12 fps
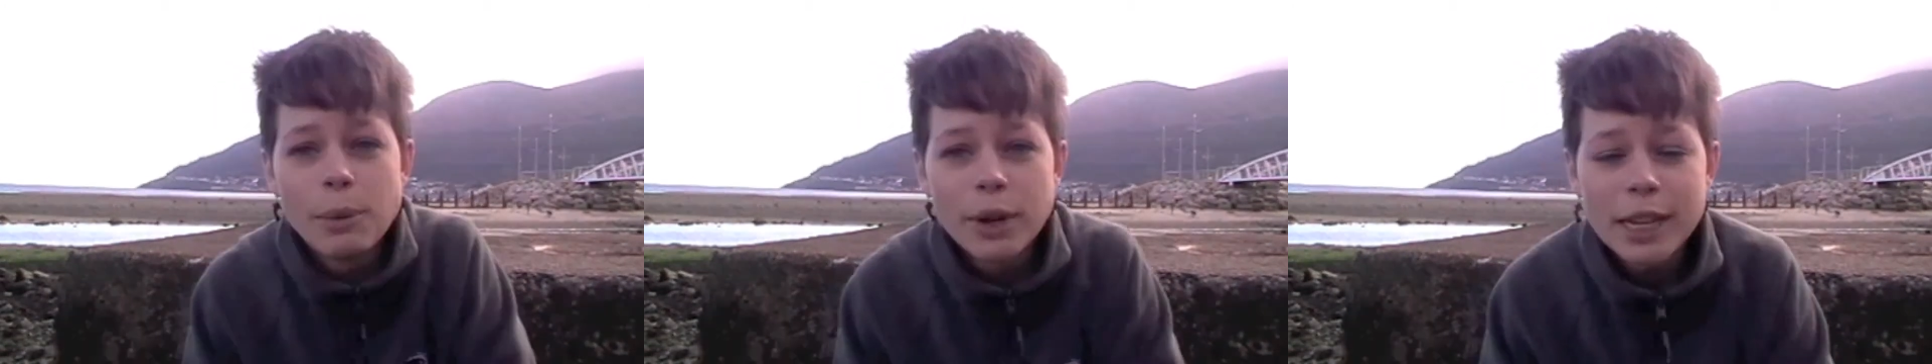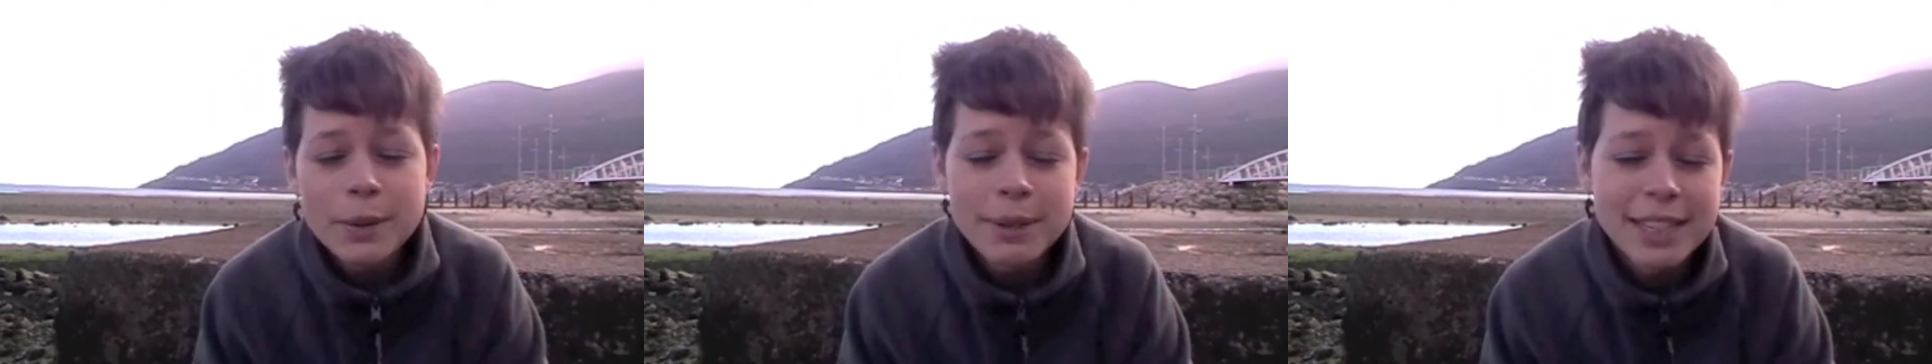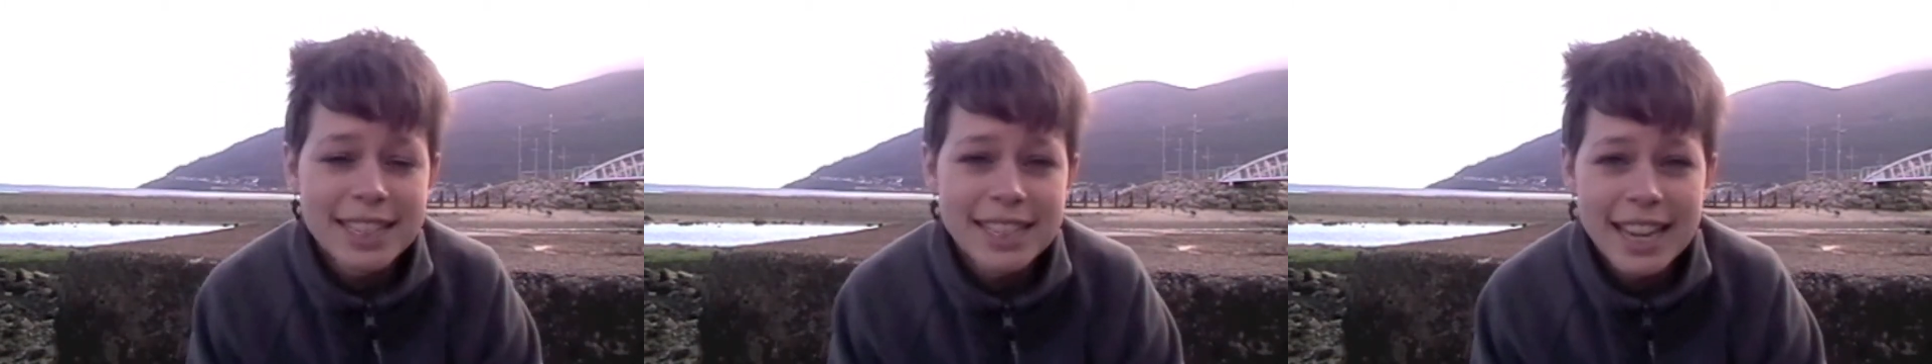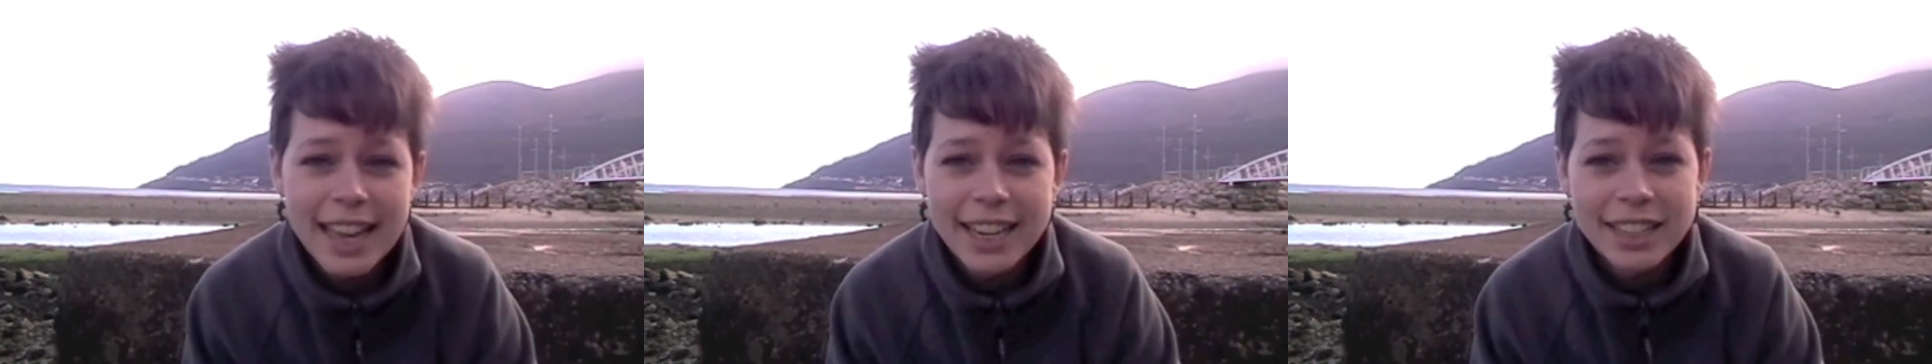I'm really pleased to
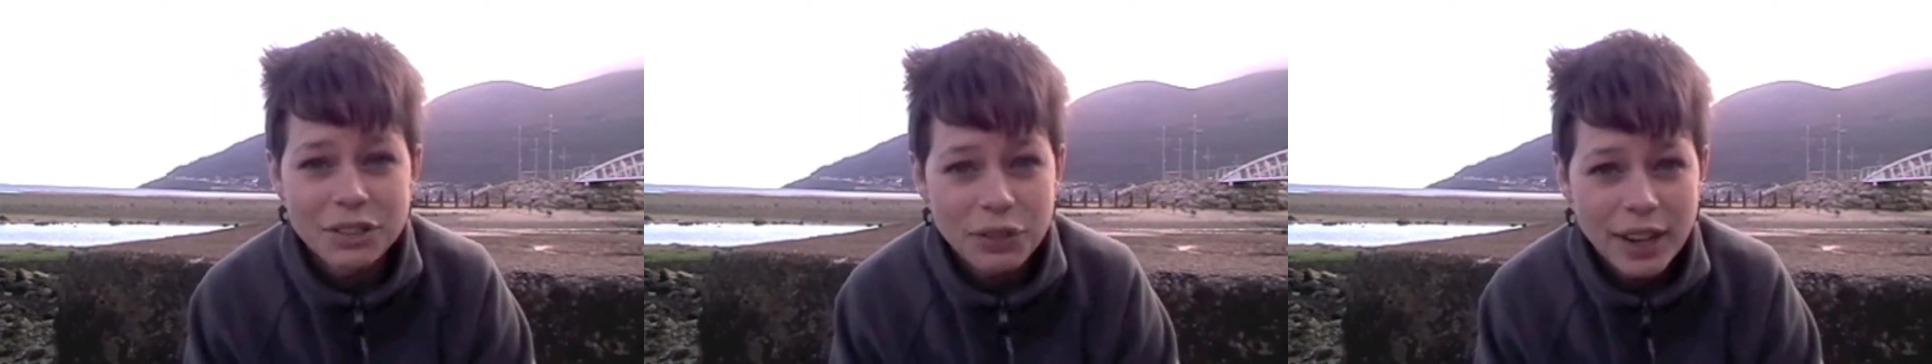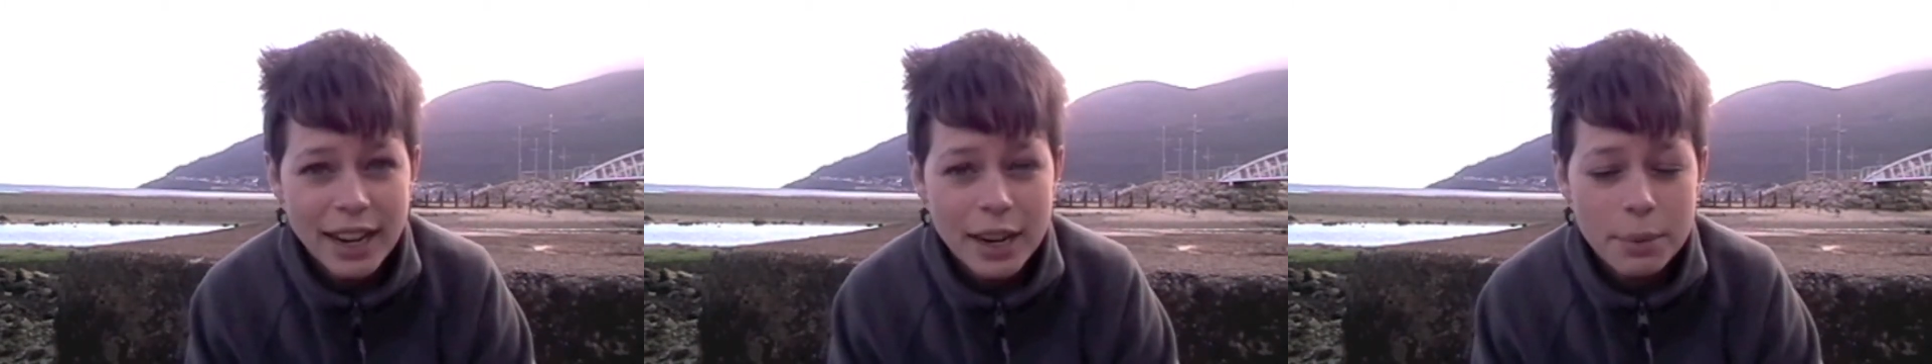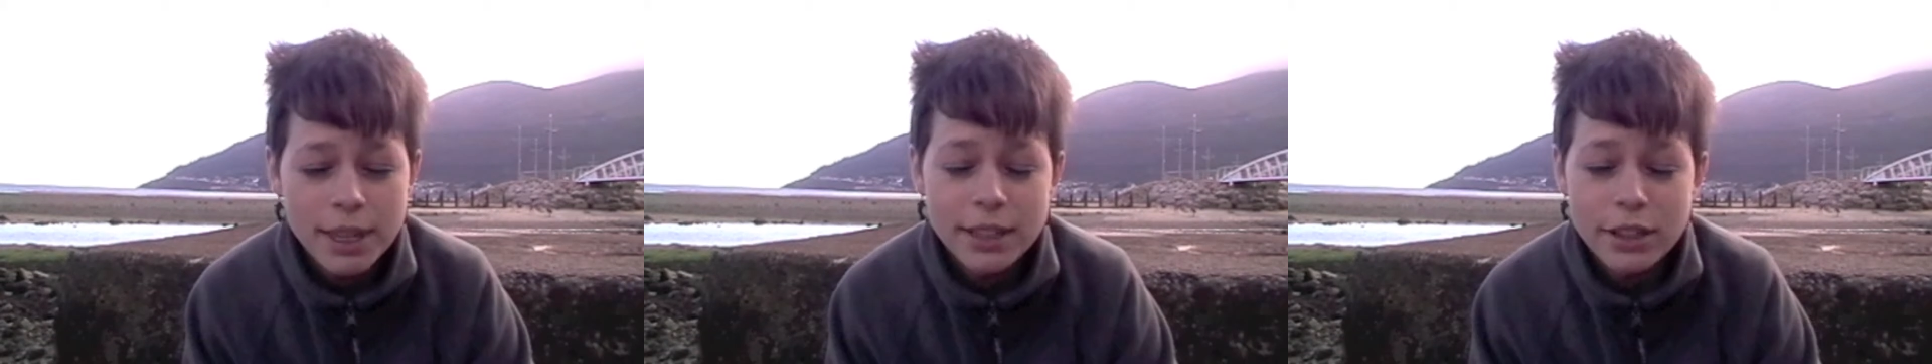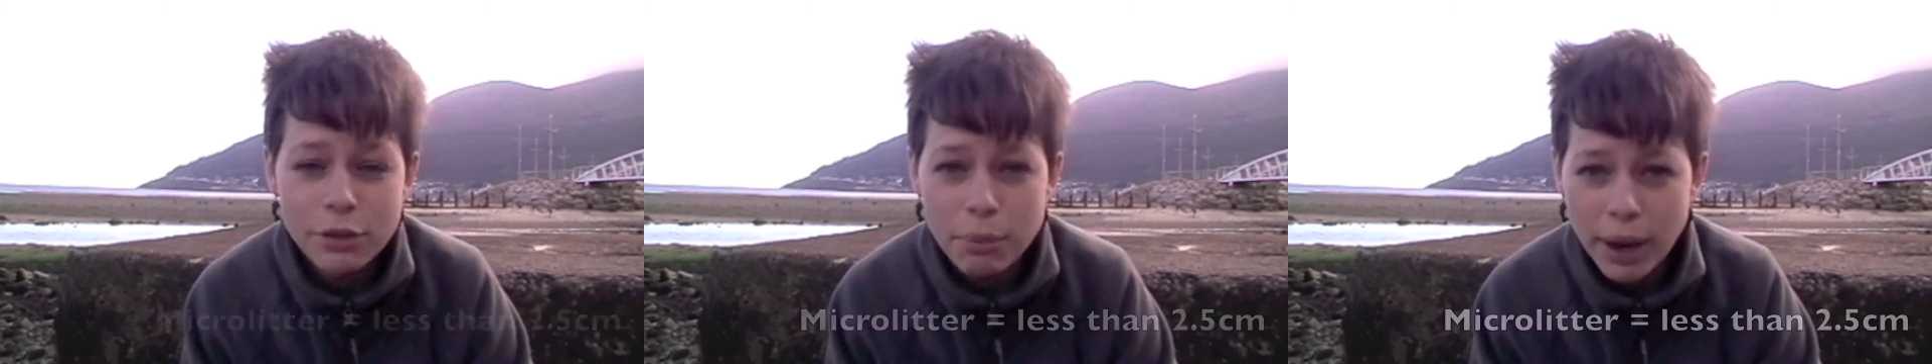say that I didn't find any
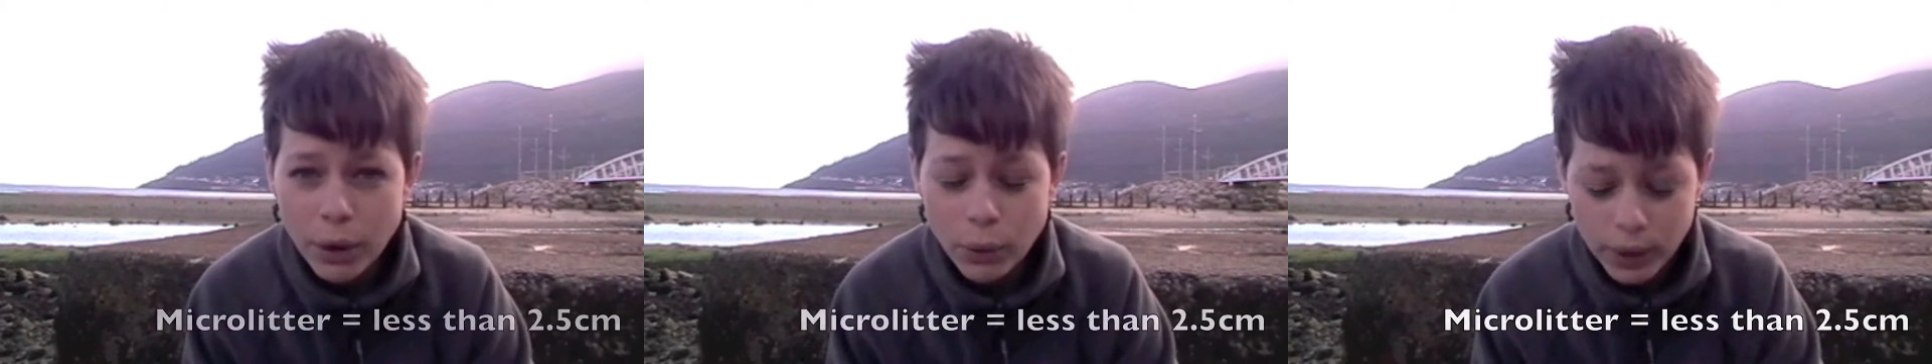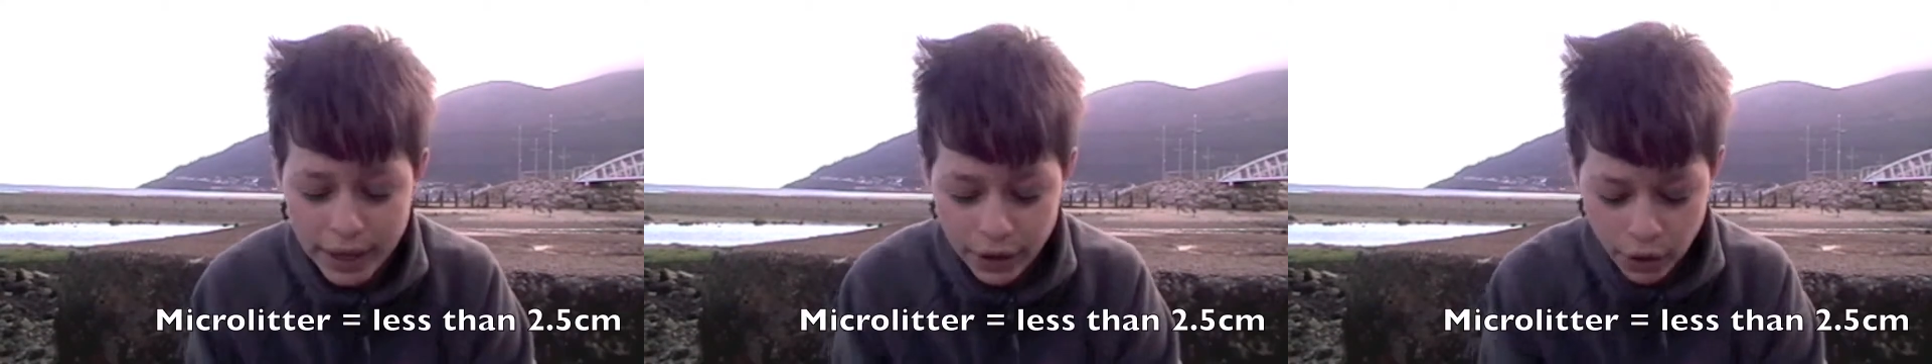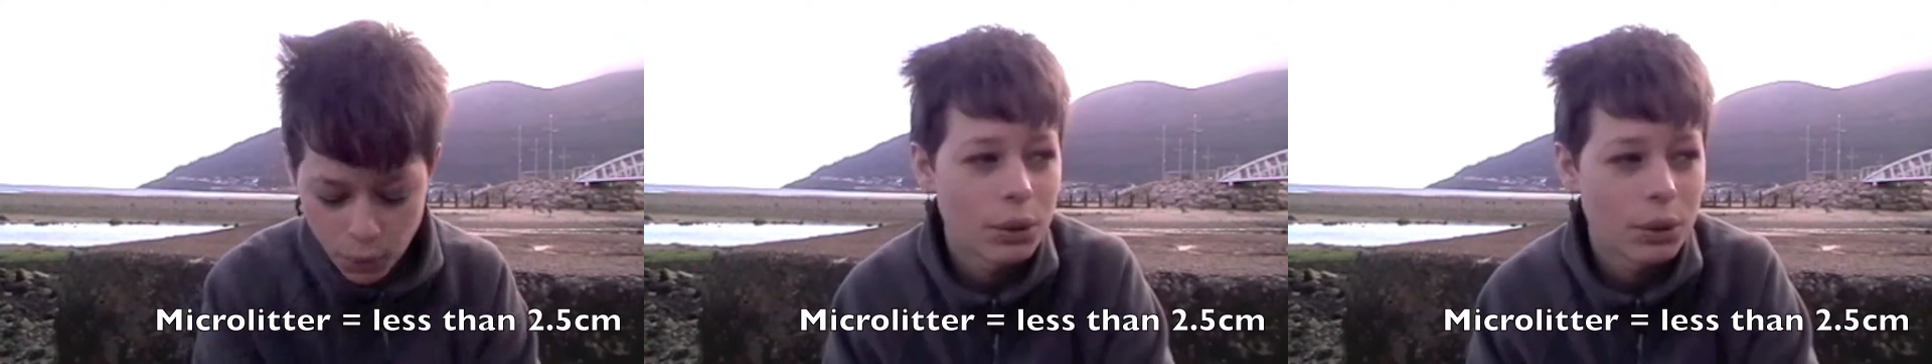pieces of micro litter.